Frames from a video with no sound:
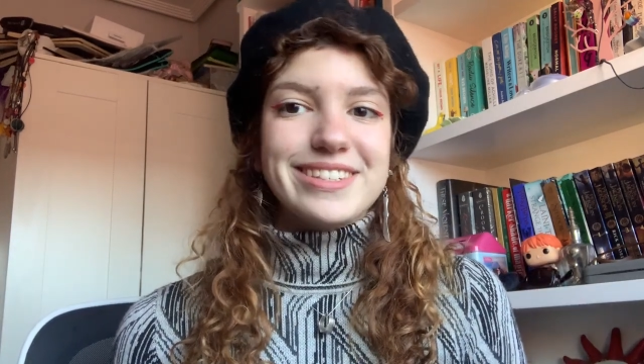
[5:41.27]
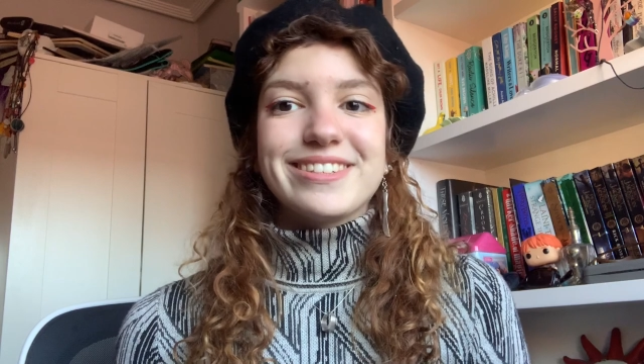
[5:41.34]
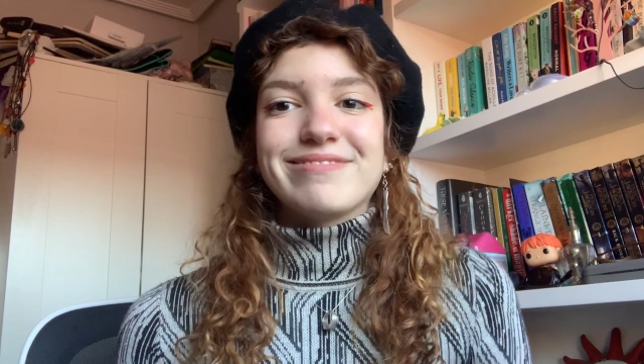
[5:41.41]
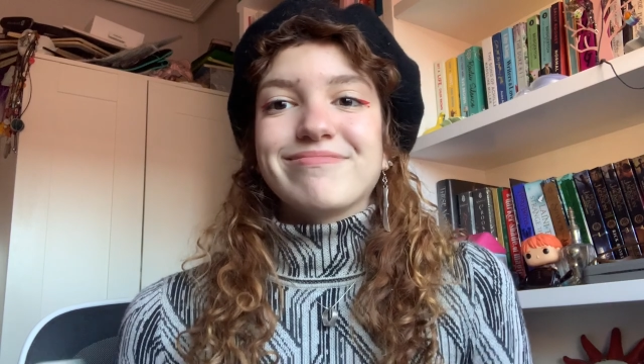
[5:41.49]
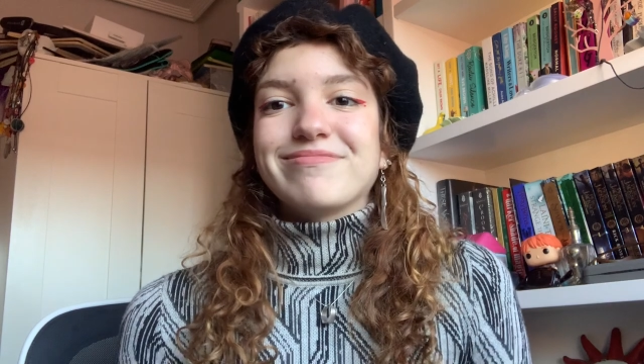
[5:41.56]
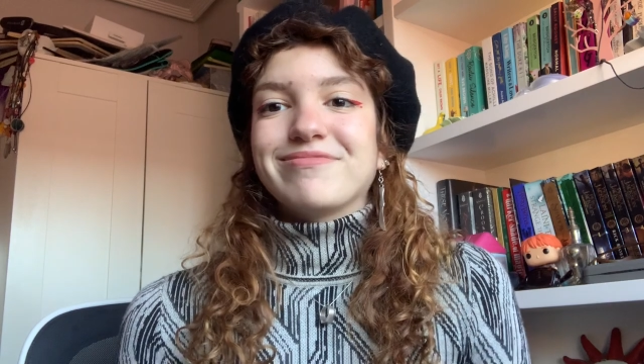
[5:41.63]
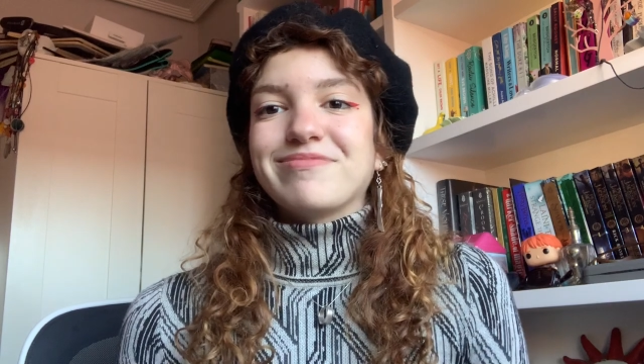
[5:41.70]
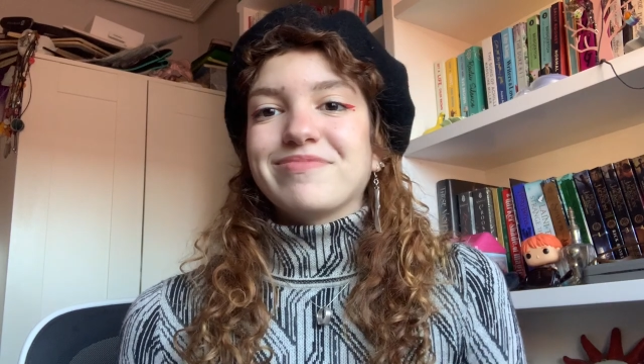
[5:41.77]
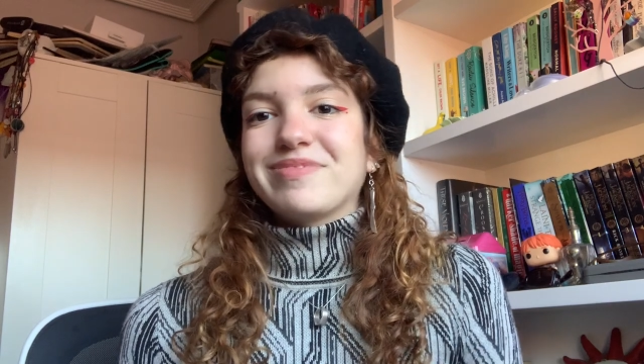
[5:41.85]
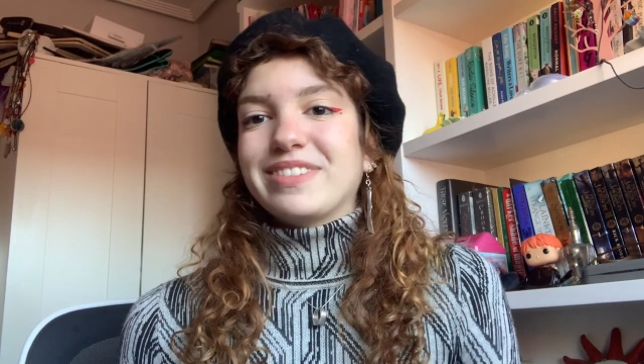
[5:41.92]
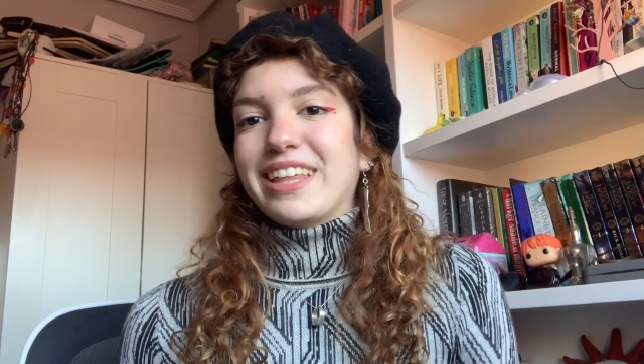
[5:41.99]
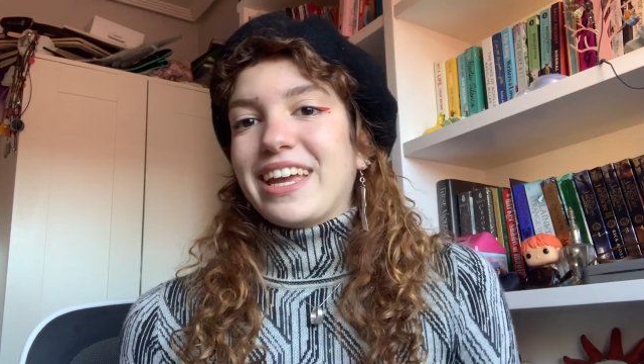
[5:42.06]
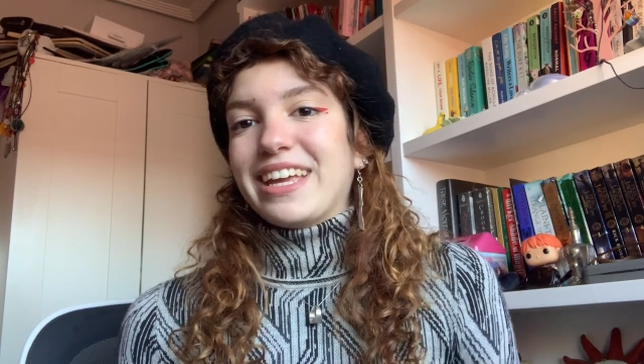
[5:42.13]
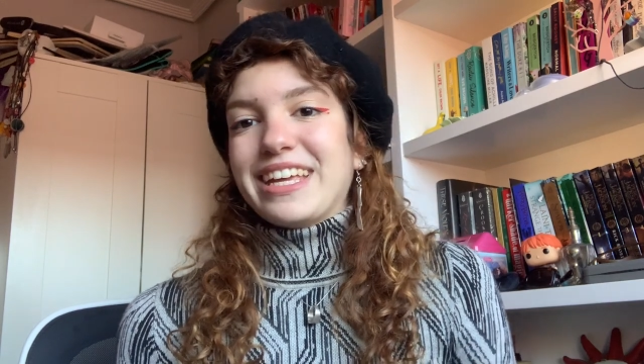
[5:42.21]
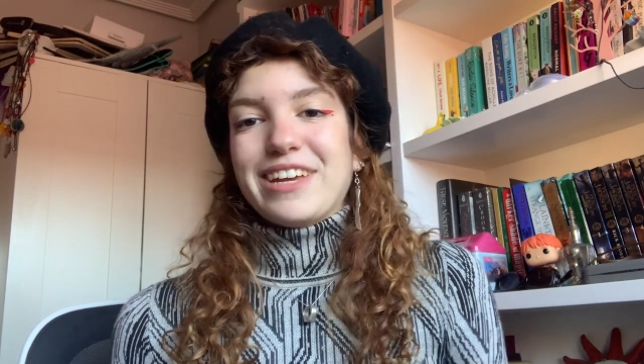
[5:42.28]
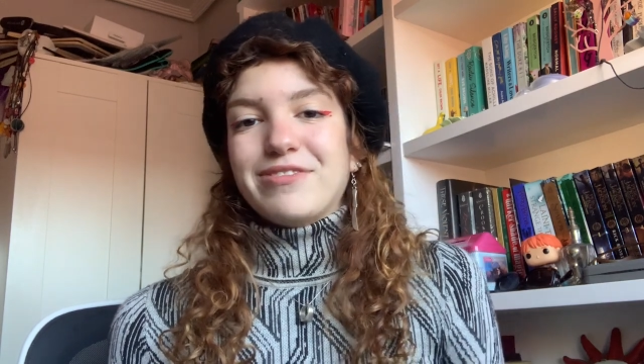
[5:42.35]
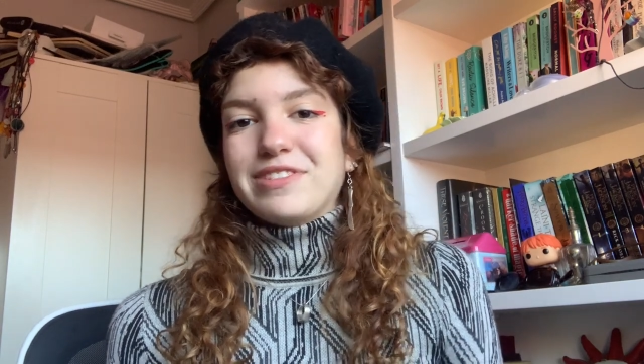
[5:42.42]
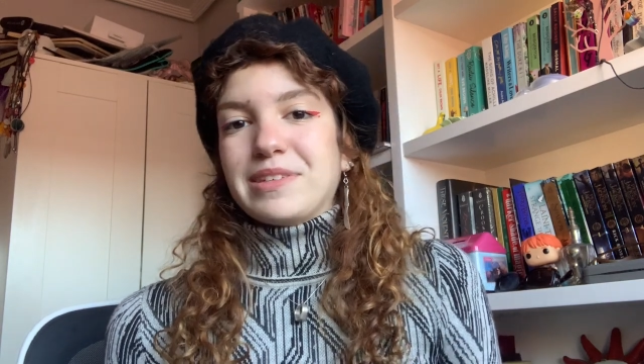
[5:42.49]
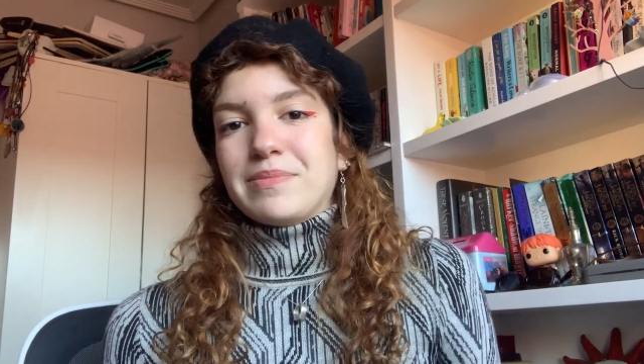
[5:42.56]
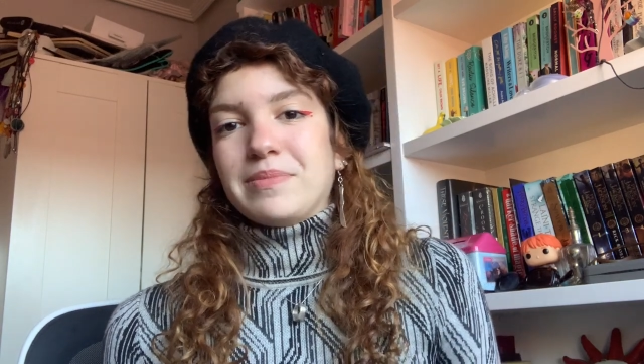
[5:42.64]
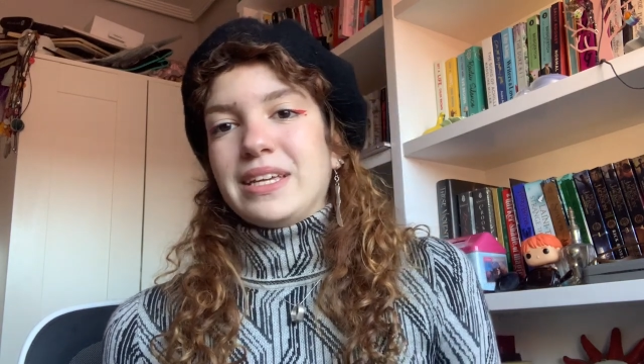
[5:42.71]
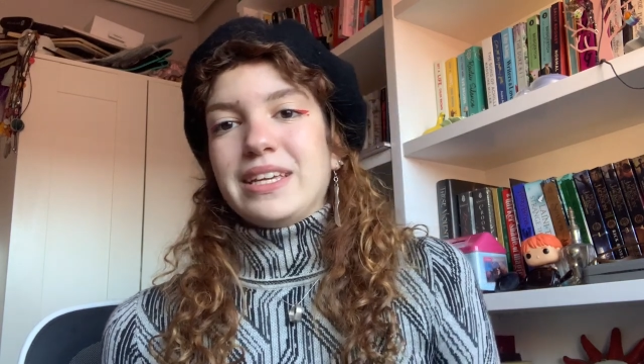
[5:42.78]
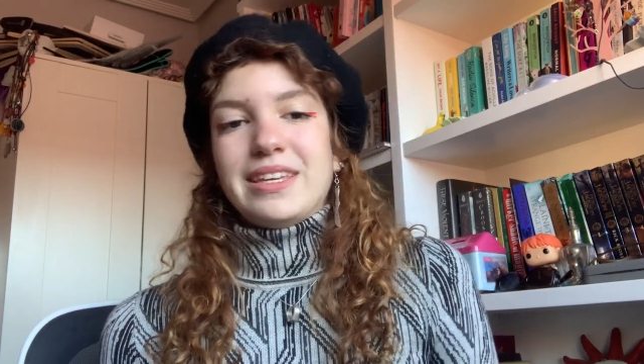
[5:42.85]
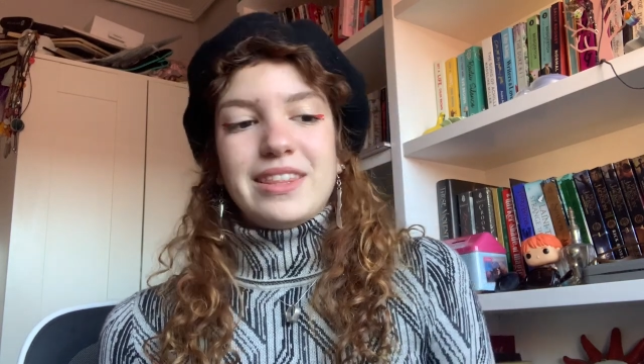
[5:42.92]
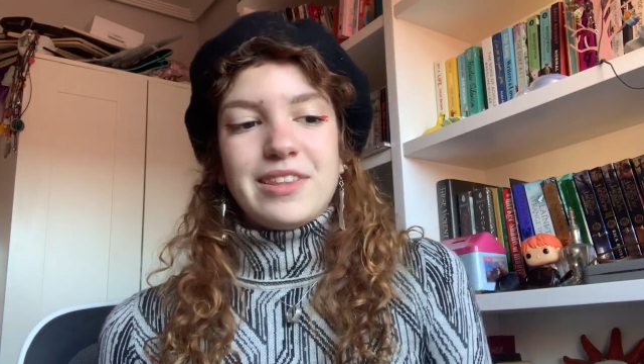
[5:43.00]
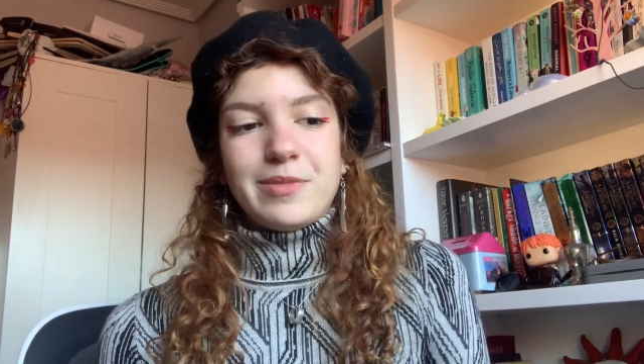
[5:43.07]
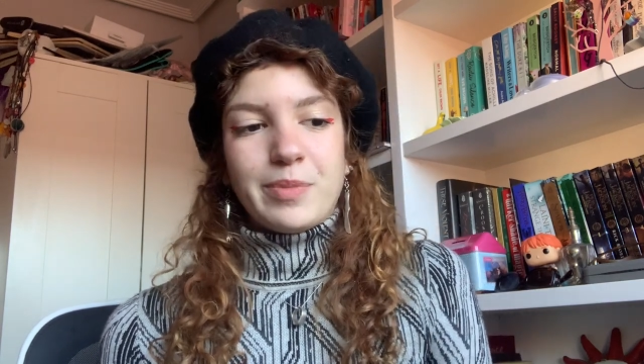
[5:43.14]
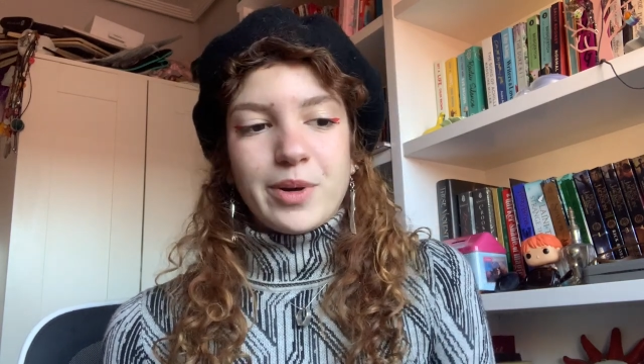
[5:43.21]
they gifted me
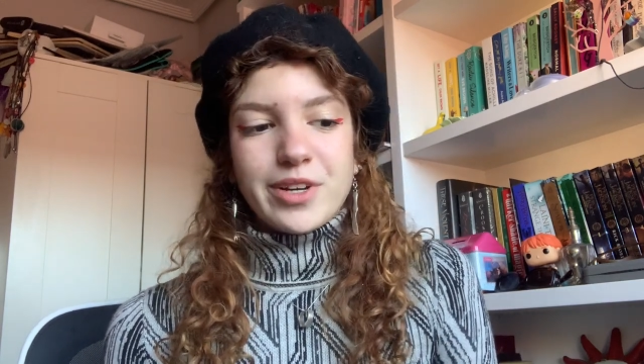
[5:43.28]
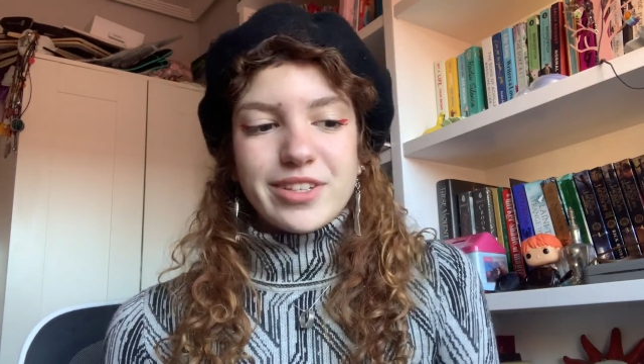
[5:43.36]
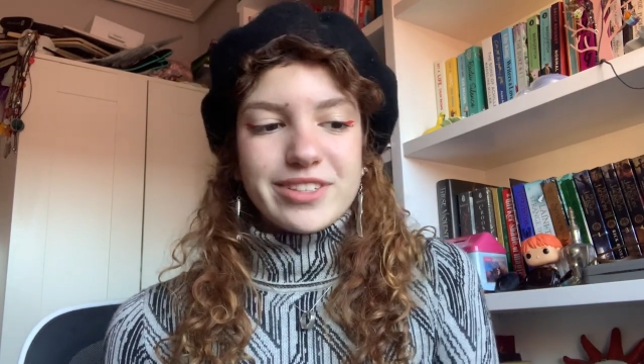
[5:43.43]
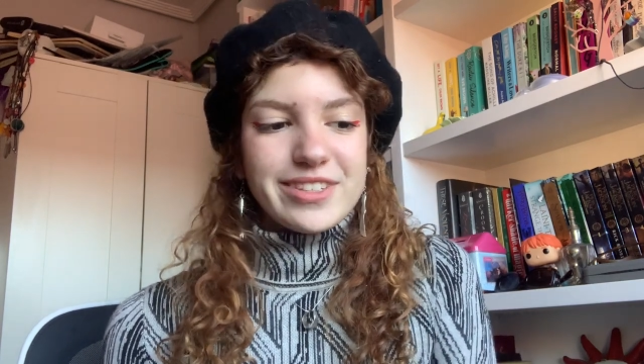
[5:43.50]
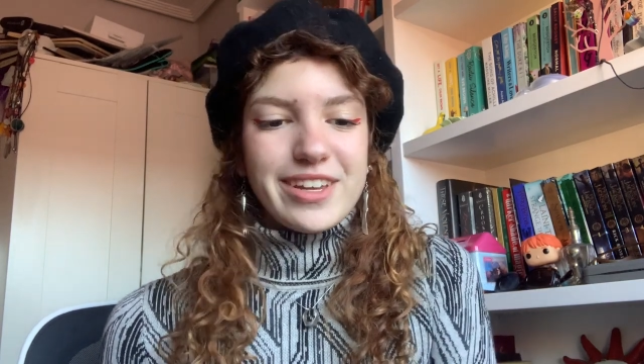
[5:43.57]
the books